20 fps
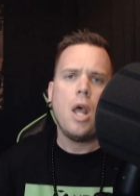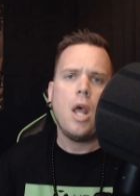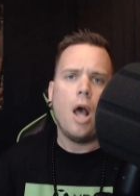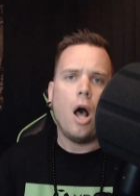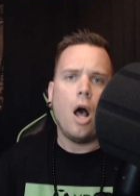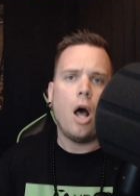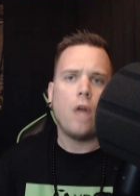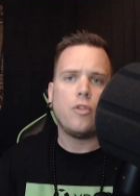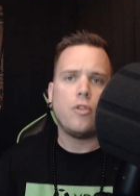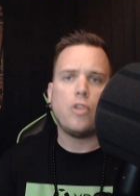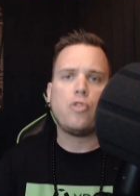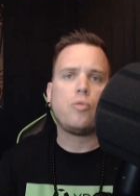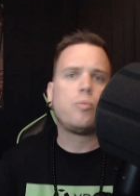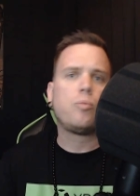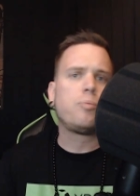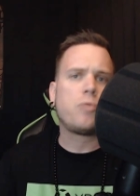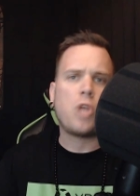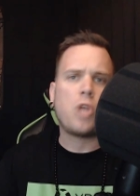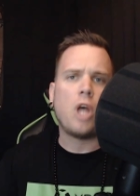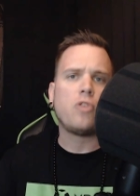Uh, this
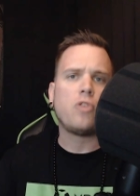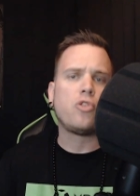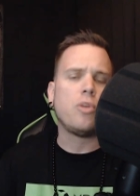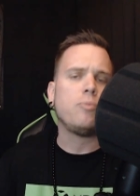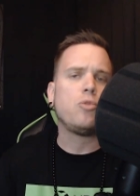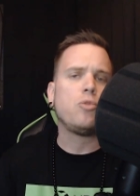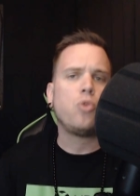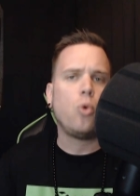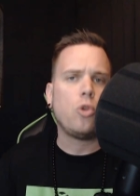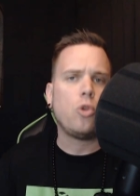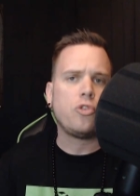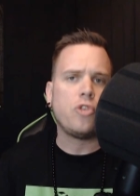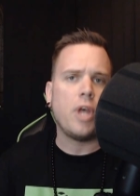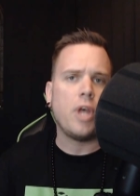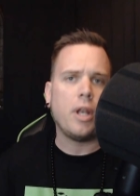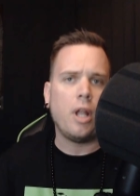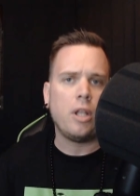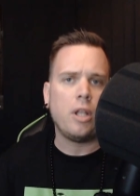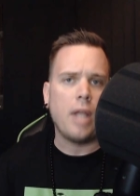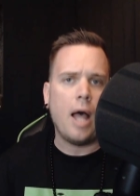custom tool
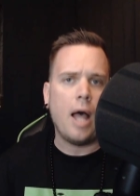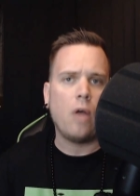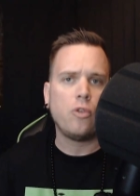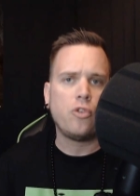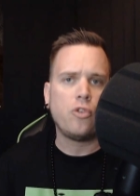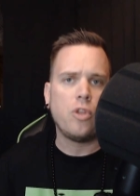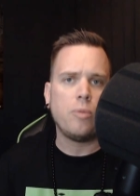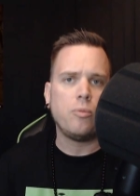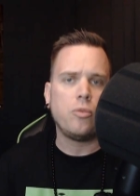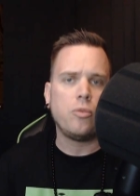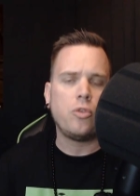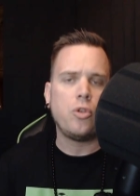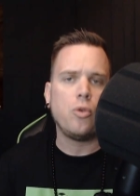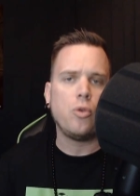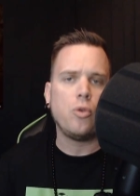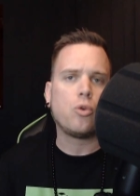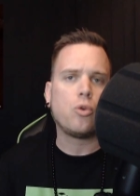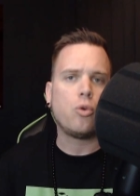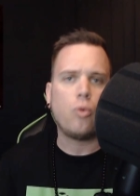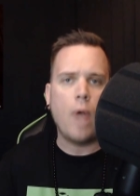set allows them
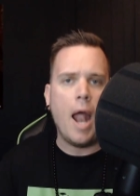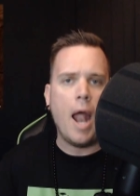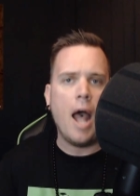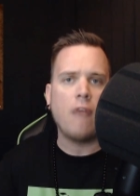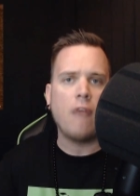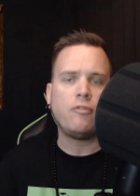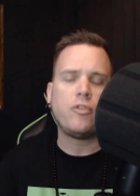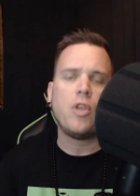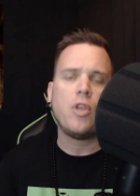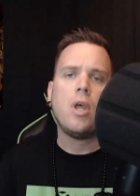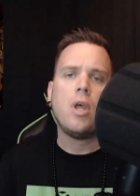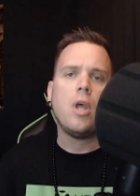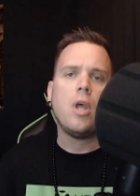to craft